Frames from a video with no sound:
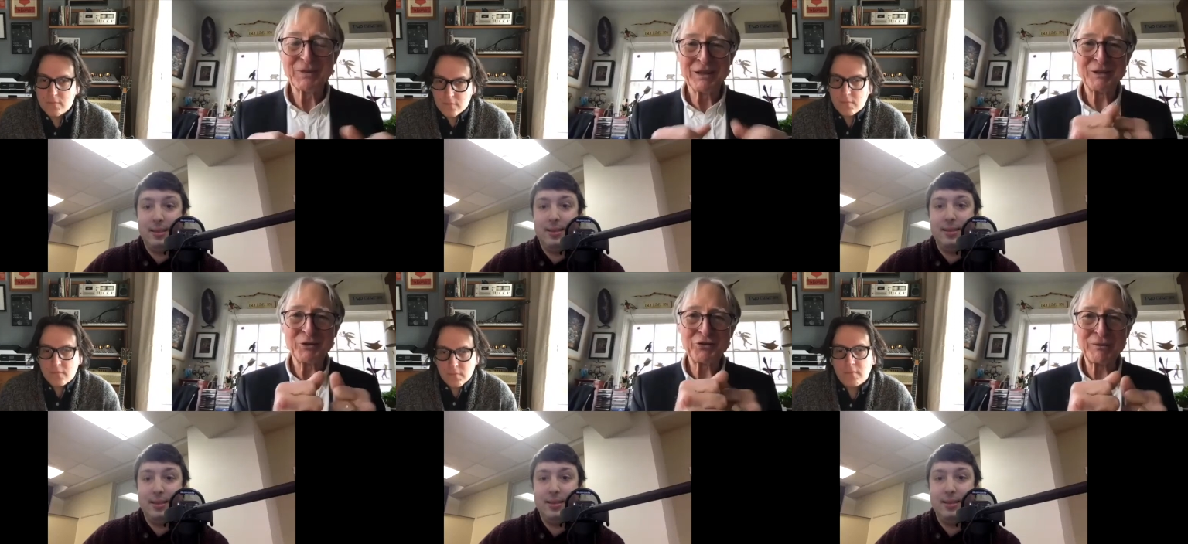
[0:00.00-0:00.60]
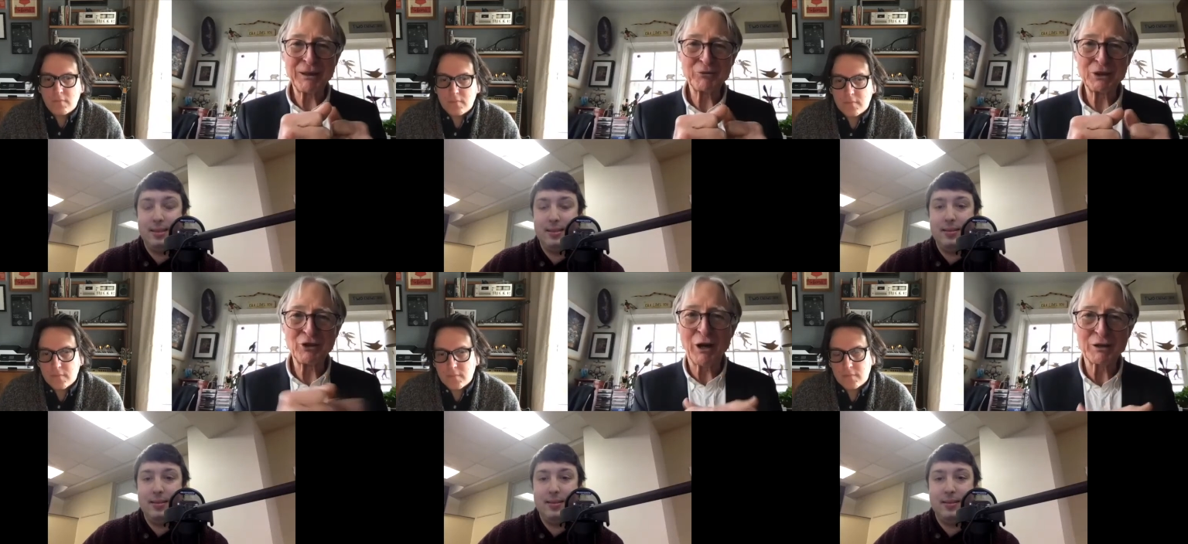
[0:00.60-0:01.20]
Speaker 1: you know sometimes we
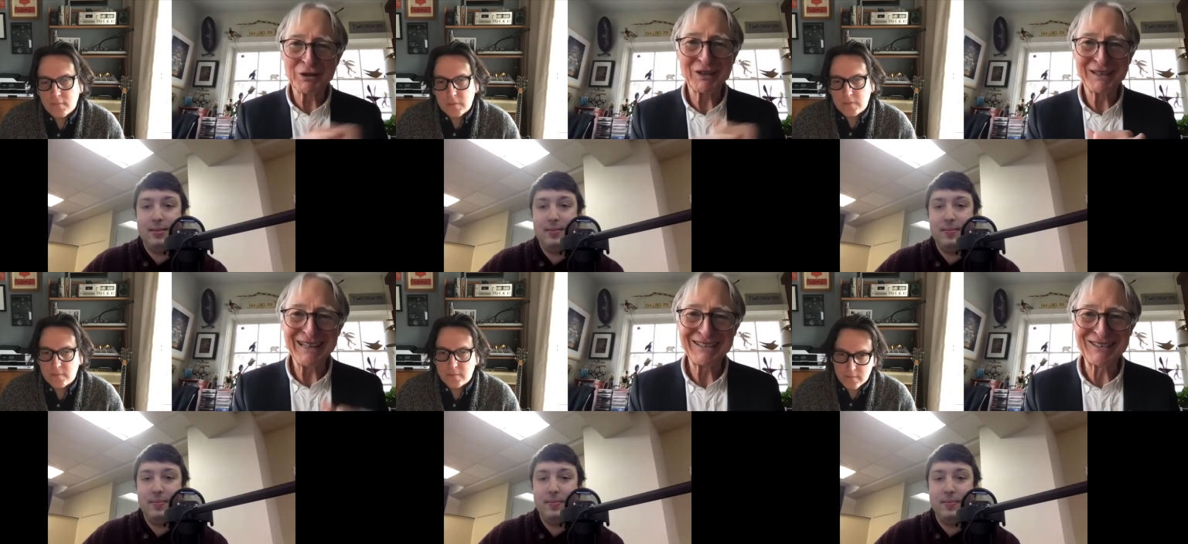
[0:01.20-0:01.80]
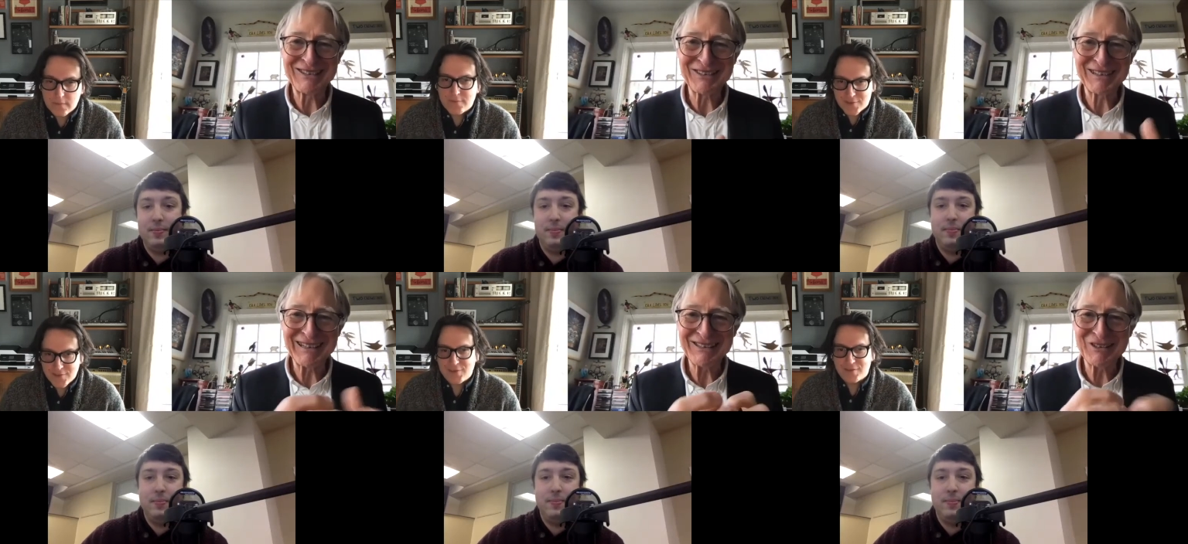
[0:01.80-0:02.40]
talk it's just
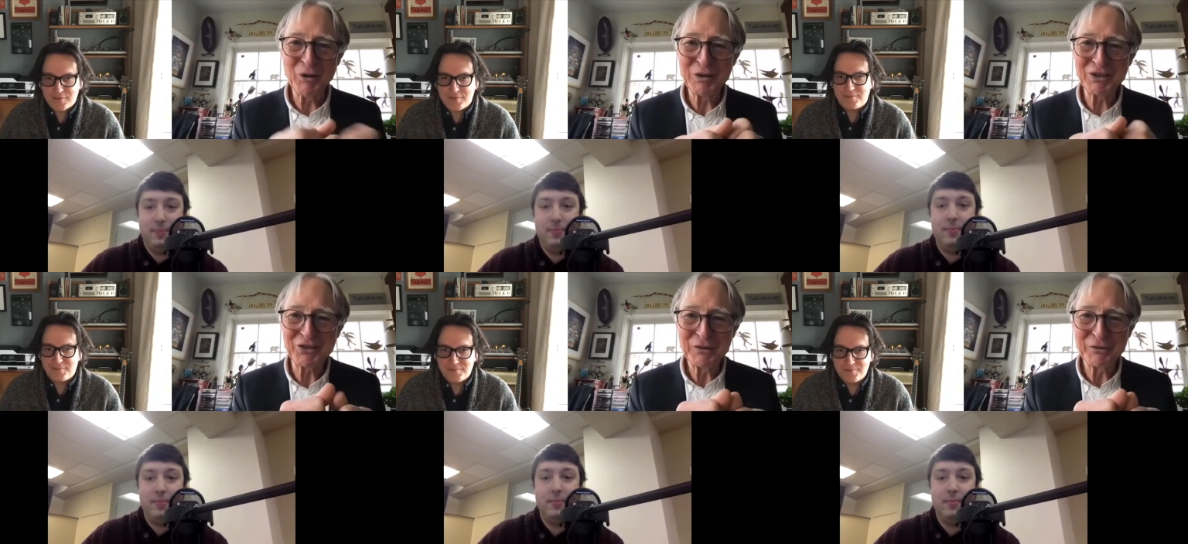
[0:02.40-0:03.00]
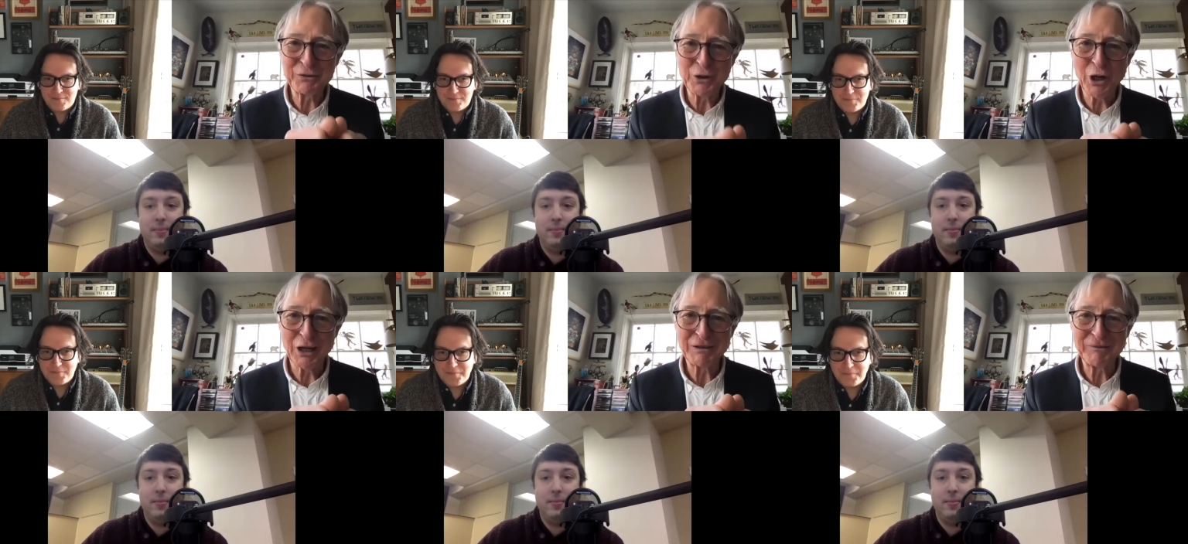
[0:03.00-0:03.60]
it's always
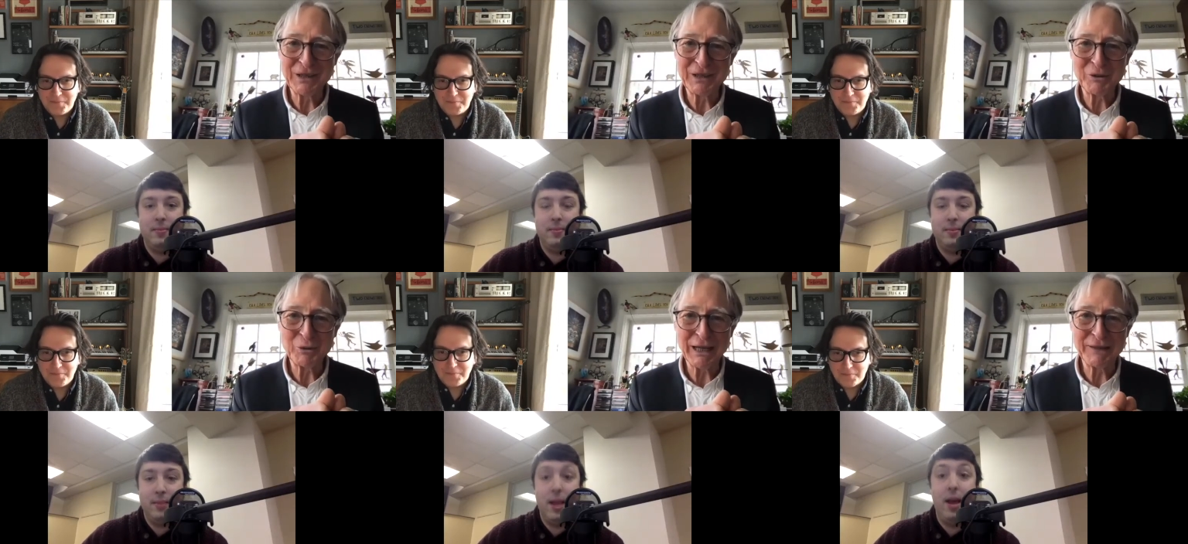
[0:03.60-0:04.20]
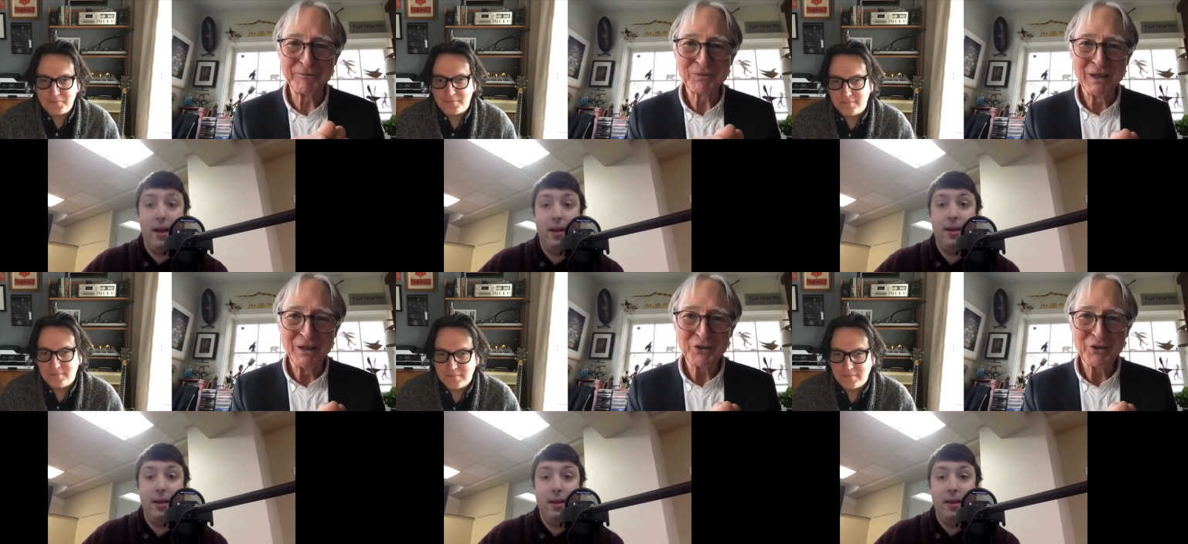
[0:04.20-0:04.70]
fraught in a way yeah. mm-hmm.